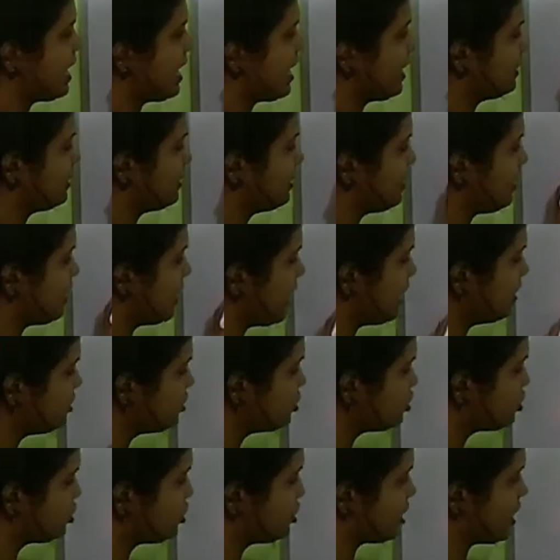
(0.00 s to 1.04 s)
and the last
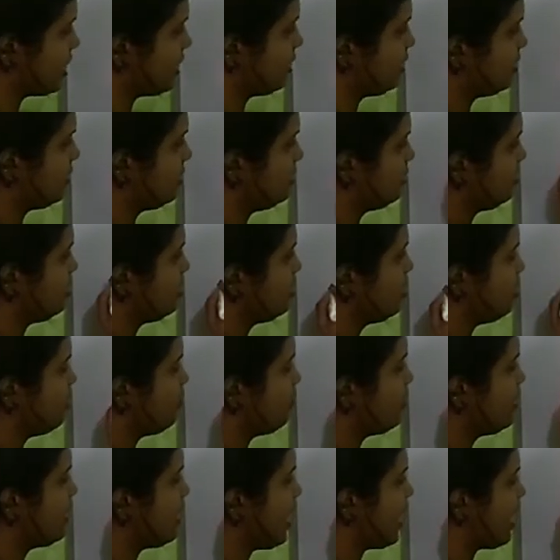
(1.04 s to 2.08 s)
shell
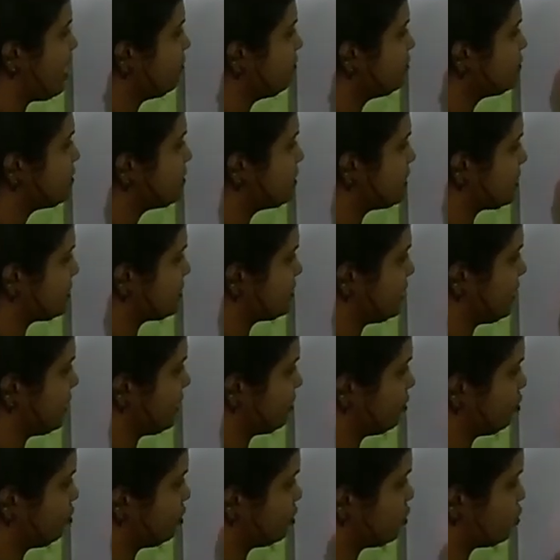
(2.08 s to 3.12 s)
will have 6
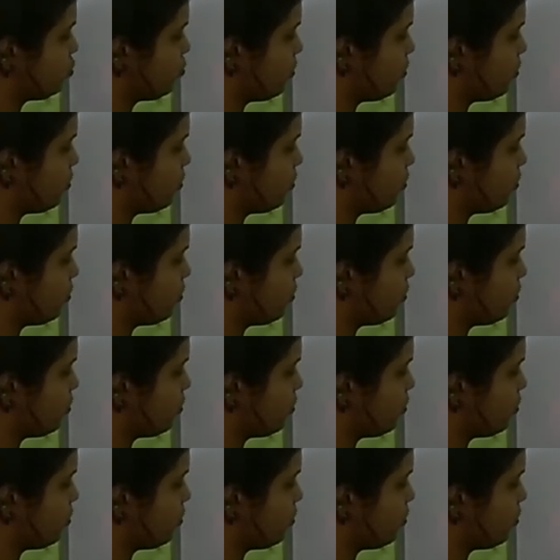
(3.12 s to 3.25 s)
electrons.